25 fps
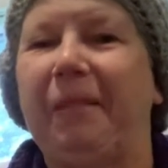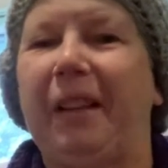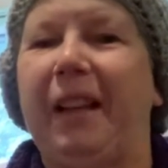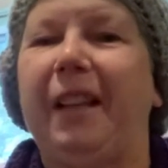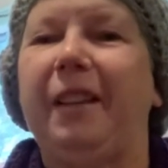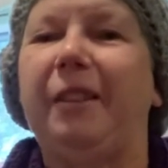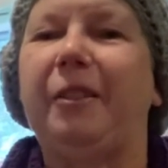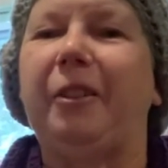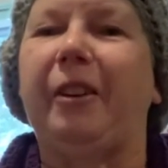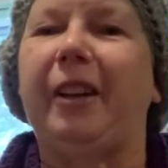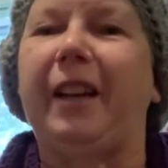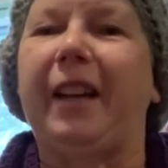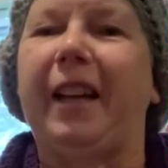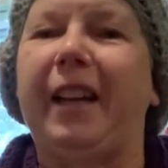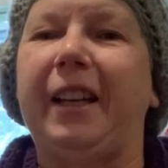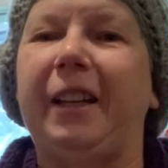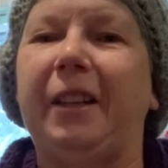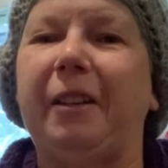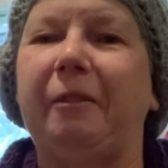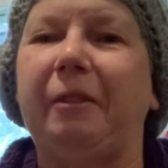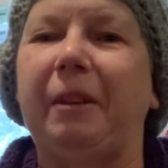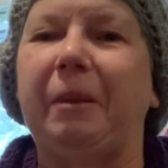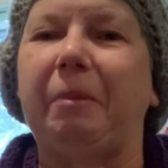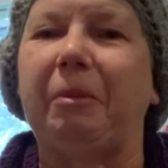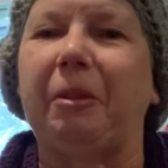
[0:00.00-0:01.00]
So I had to
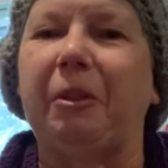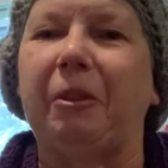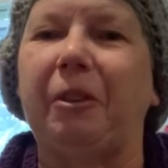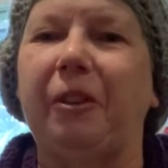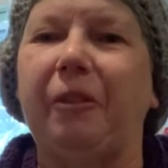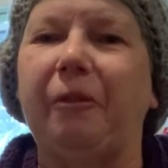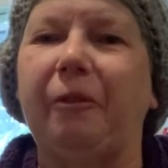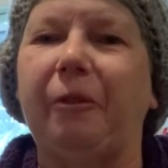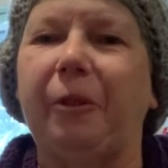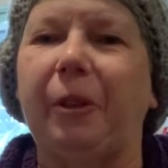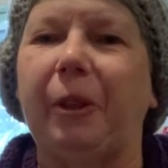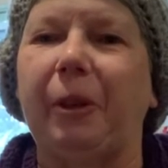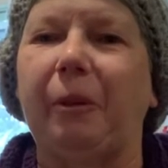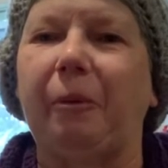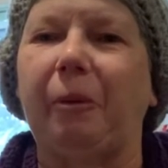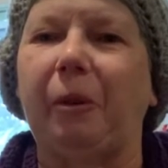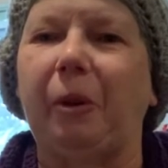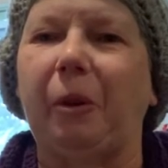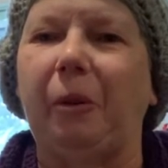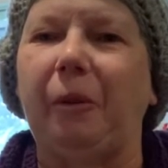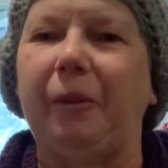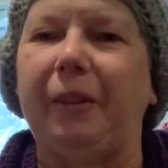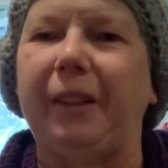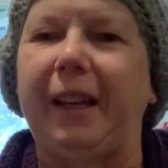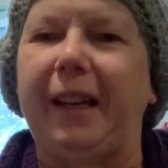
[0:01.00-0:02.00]
rip those 4
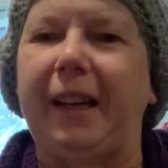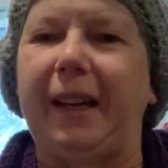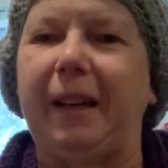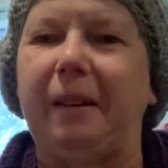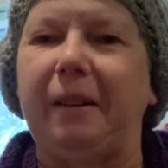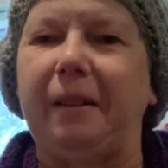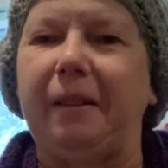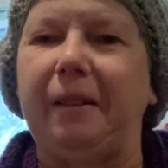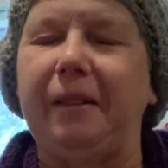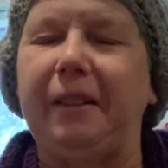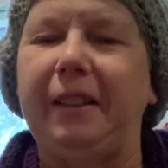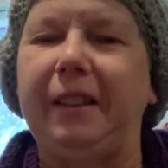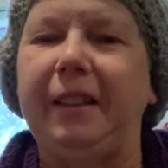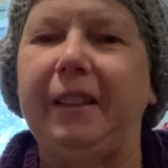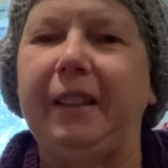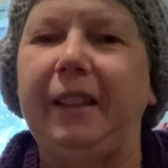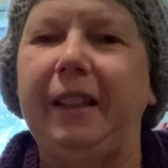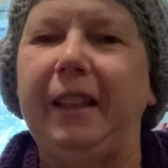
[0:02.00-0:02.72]
rows out.